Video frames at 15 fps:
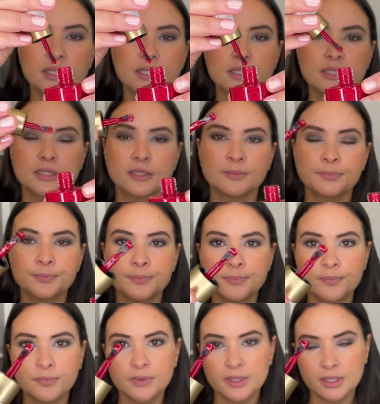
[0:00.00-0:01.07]
this.
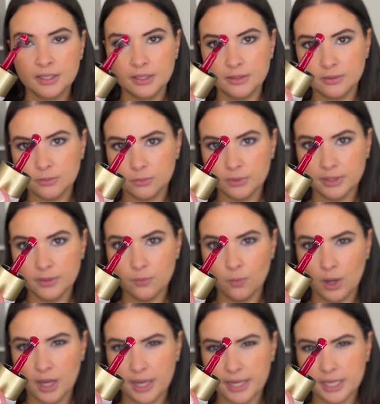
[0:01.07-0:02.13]
It's really
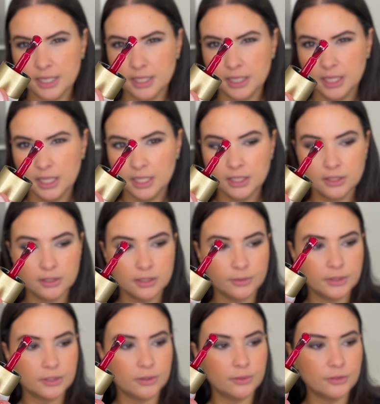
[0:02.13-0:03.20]
wide, so
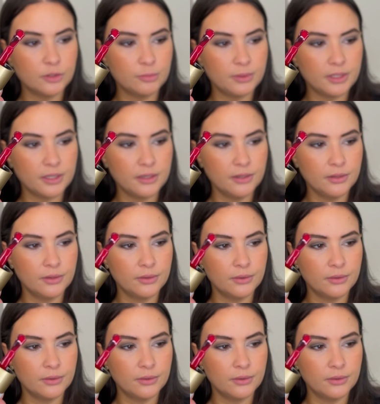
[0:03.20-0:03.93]
it's going to be